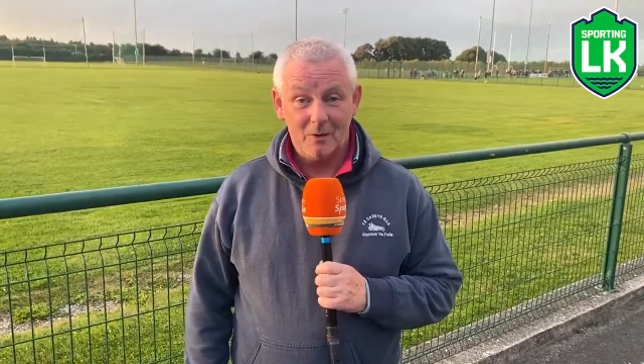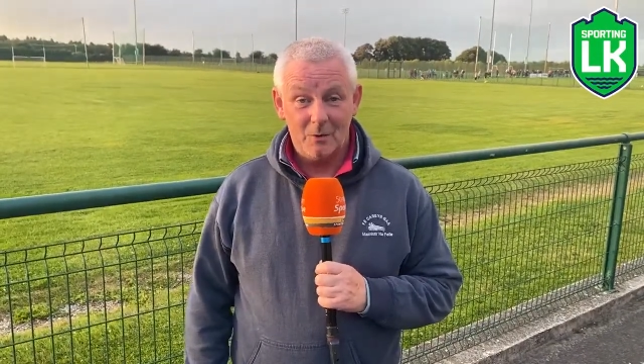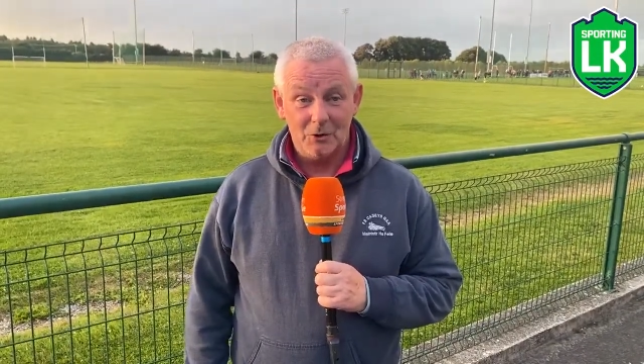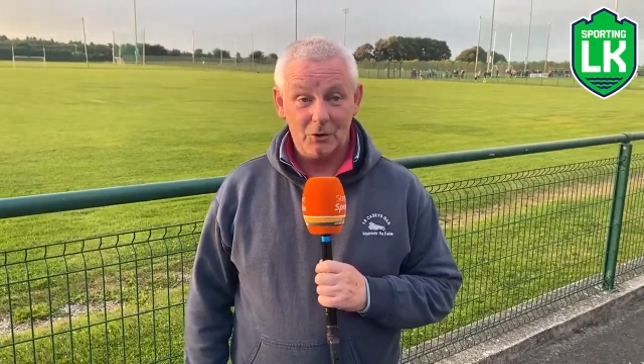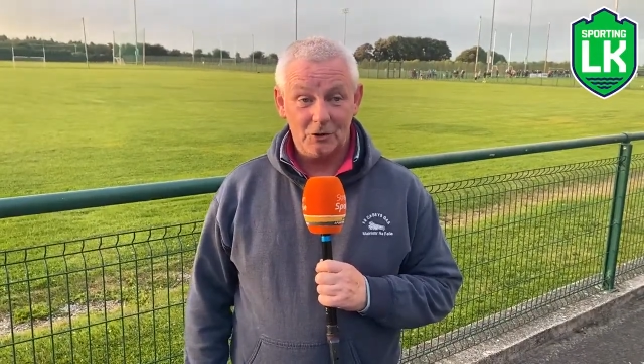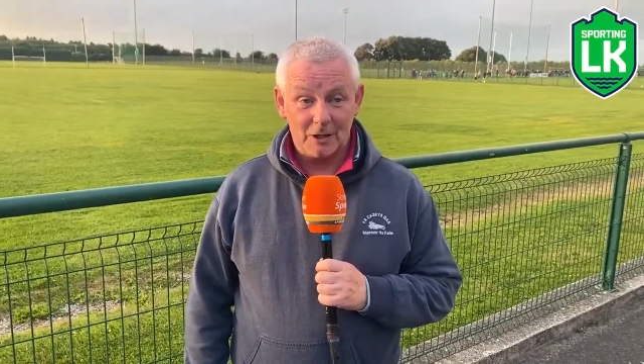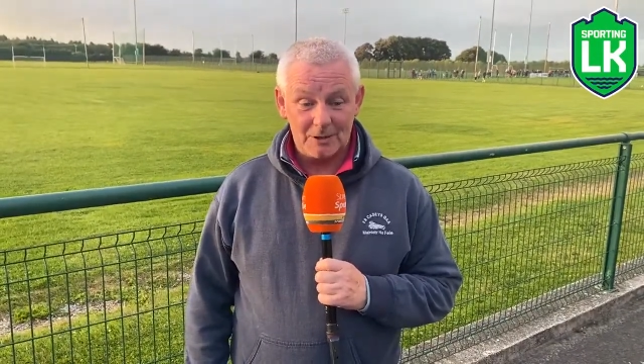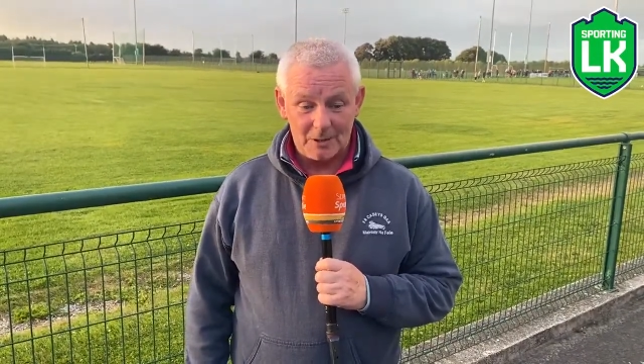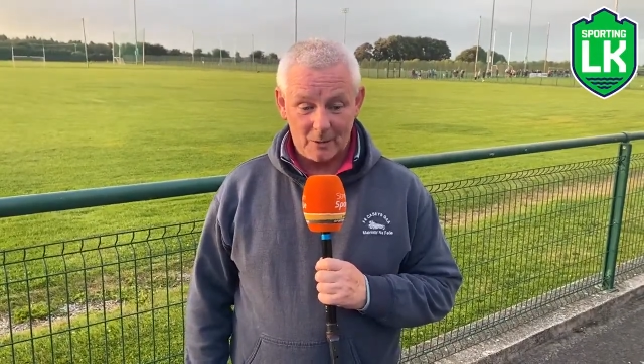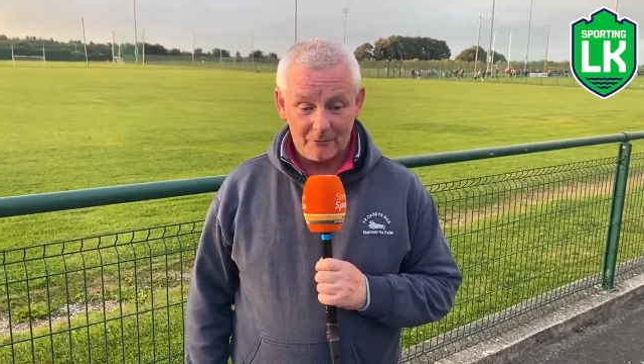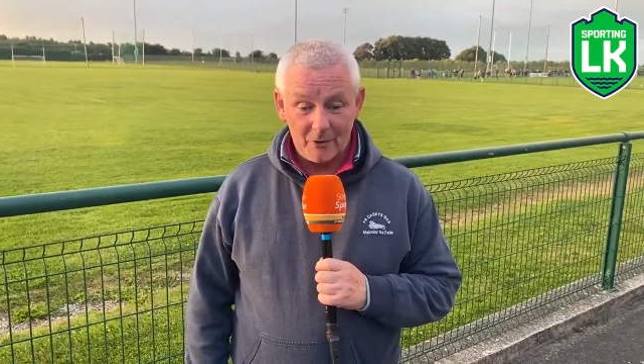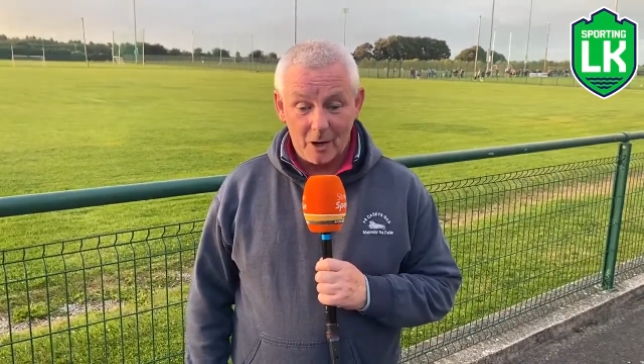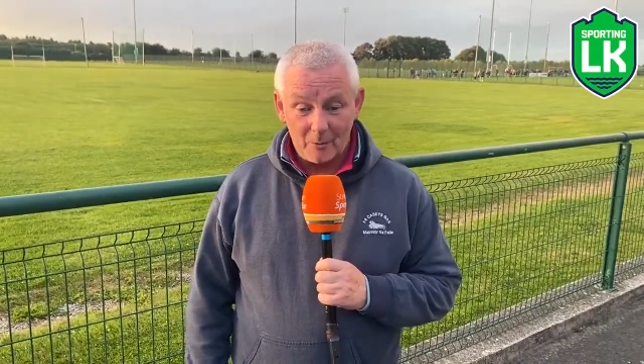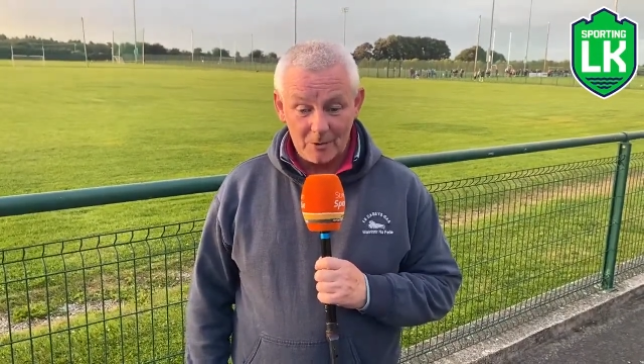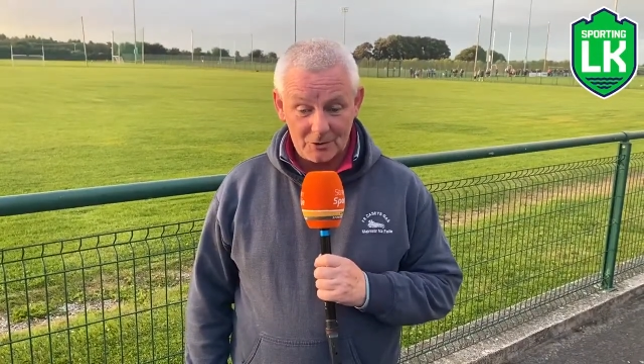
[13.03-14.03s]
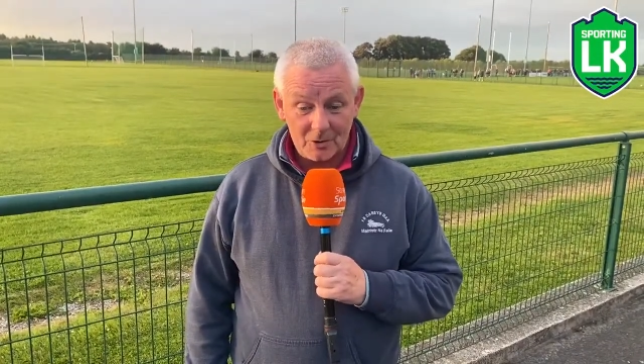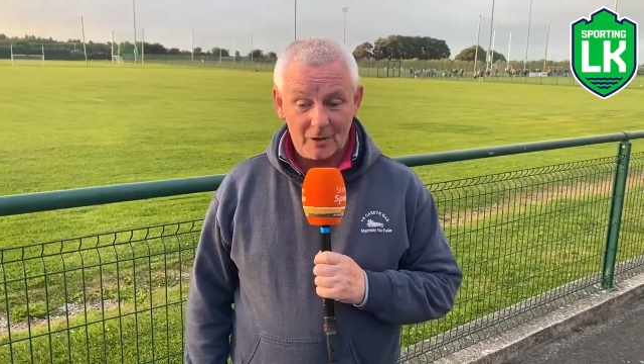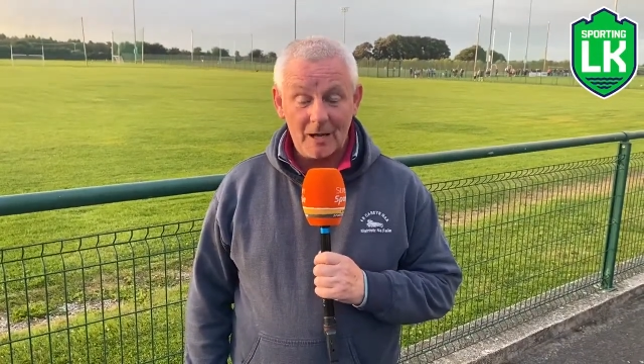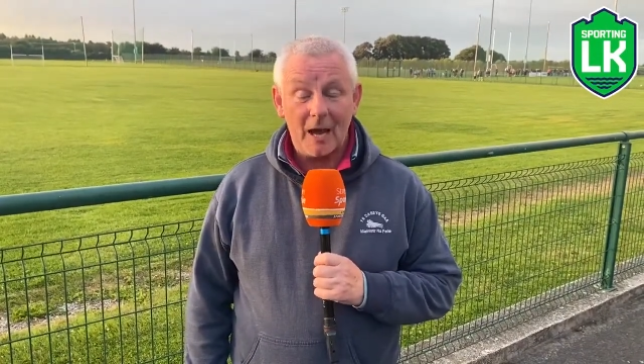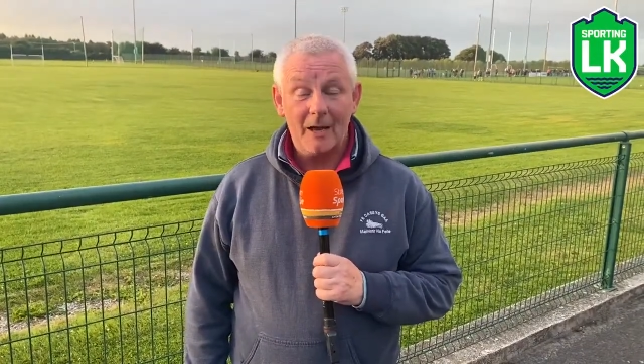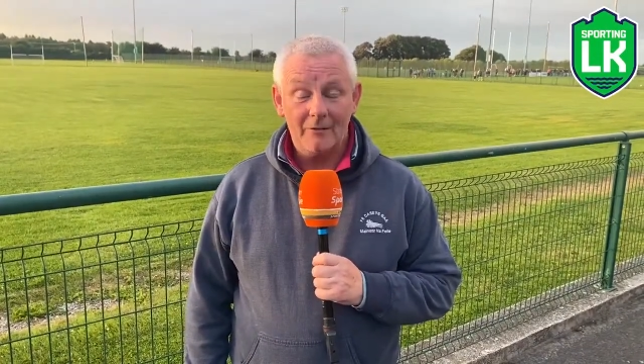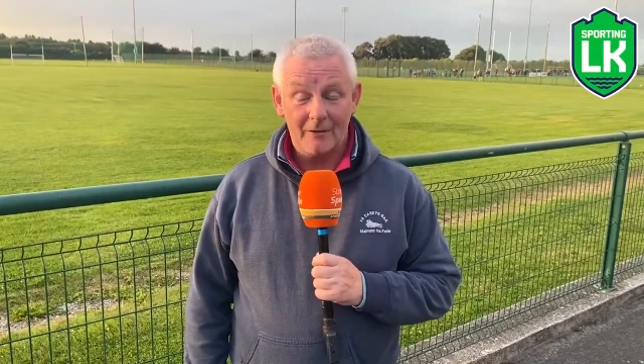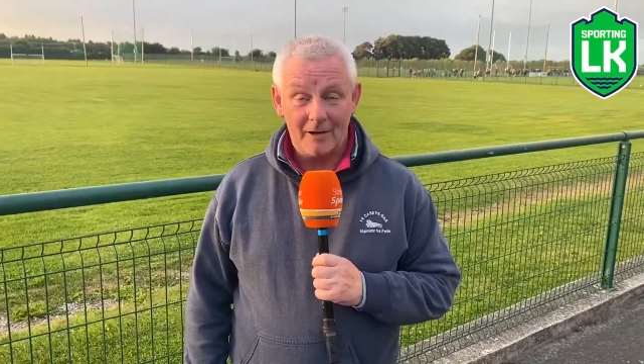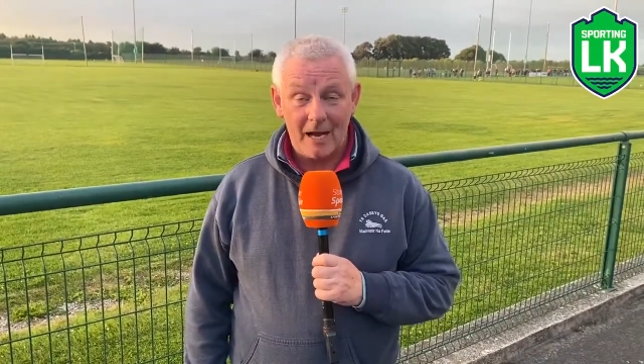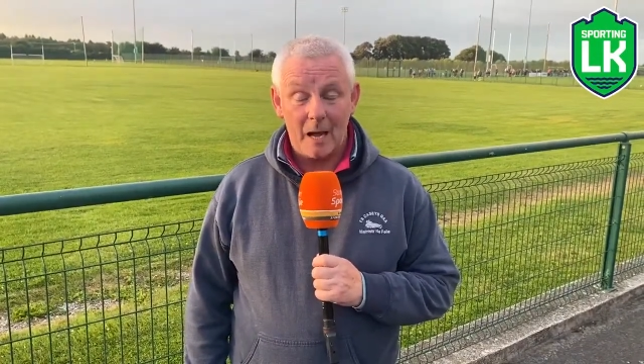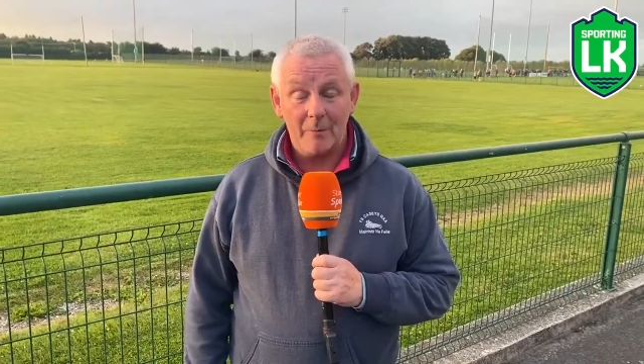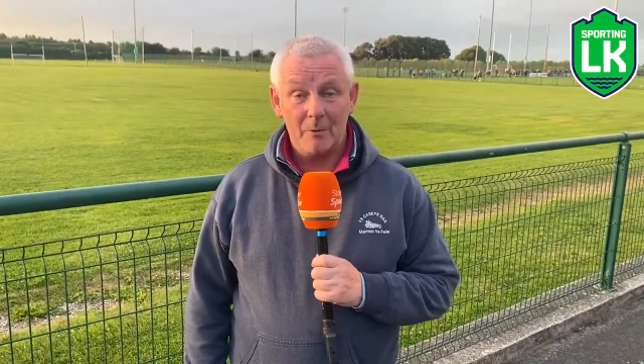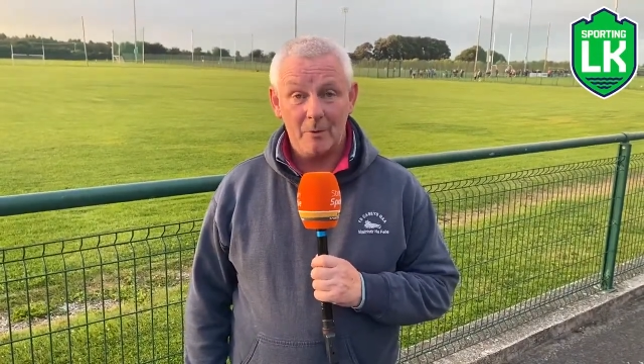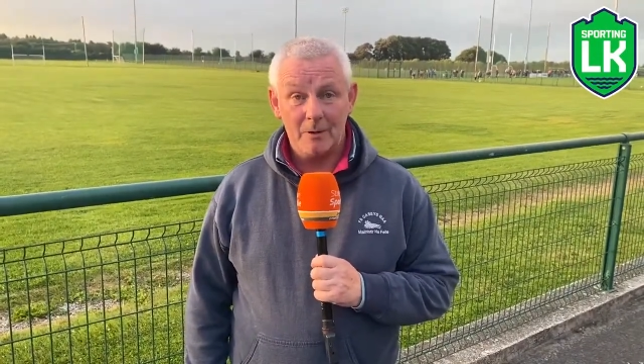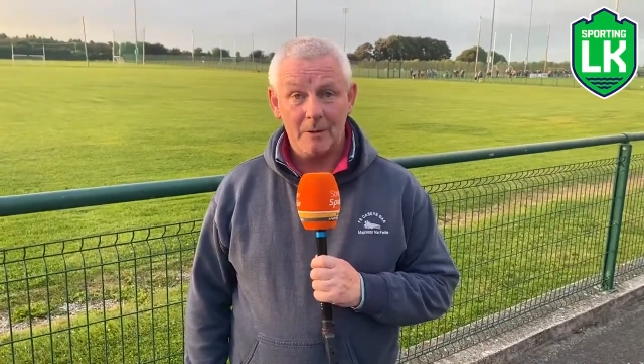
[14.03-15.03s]
we took that step forward, so yeah, very
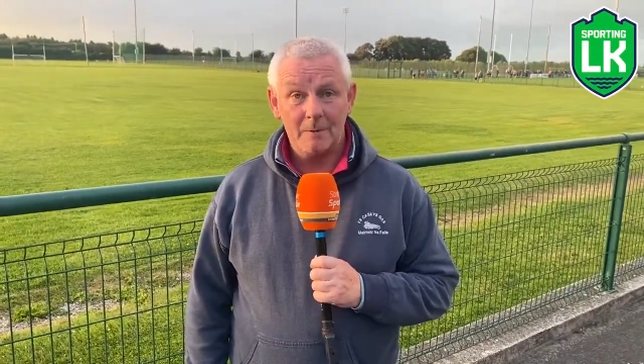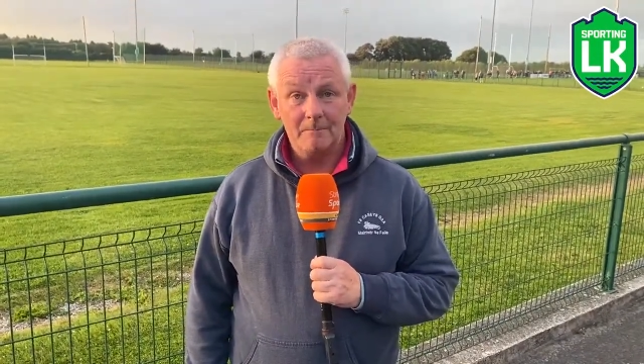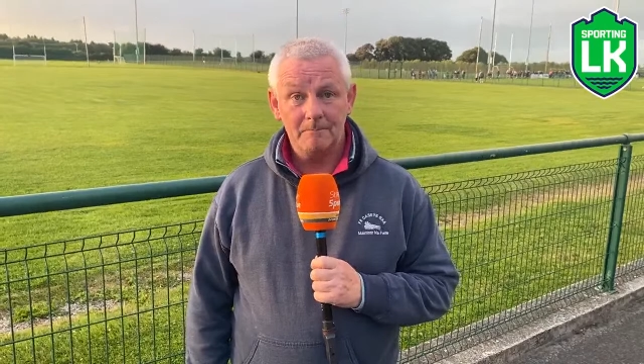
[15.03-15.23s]
happy with it.